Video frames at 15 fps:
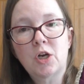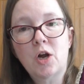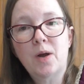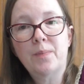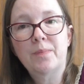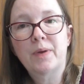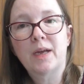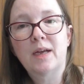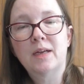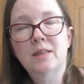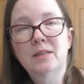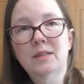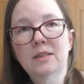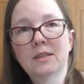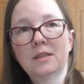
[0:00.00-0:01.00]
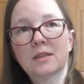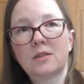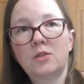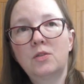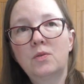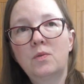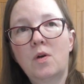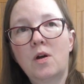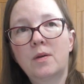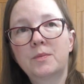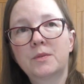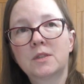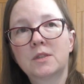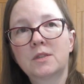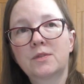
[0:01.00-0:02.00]
shop, and the 2
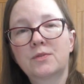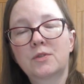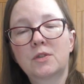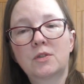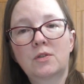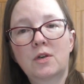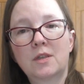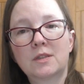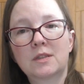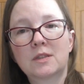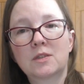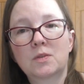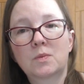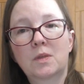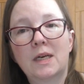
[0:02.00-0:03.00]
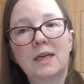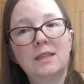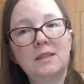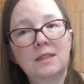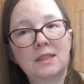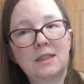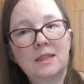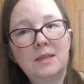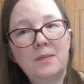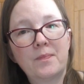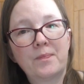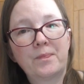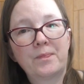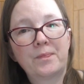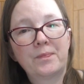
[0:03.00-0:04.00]
options for acrostics were Etsy
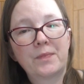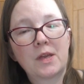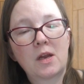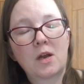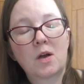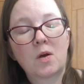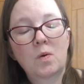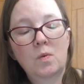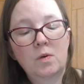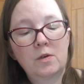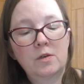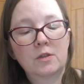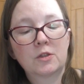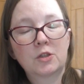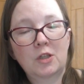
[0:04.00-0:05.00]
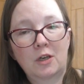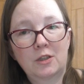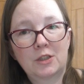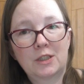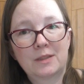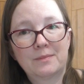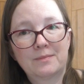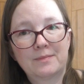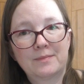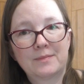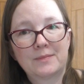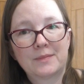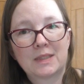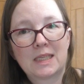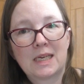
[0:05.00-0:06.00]
or Charge It.
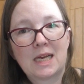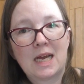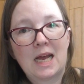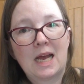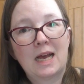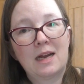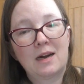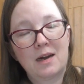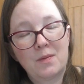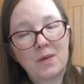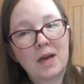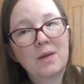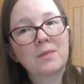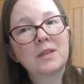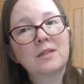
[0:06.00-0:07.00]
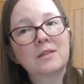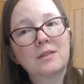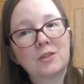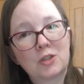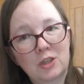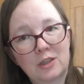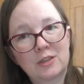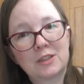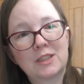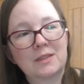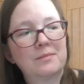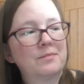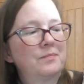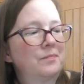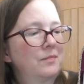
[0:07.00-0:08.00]
And I went with Charge It